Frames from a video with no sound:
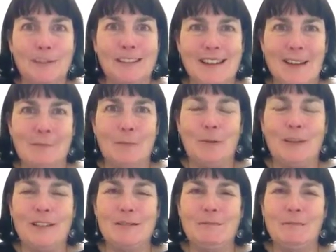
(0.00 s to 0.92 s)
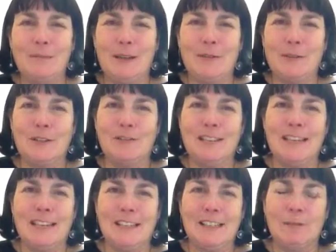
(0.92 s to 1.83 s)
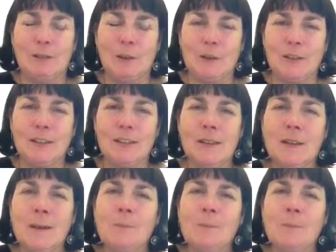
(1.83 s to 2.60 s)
standpoint because of its ease of use.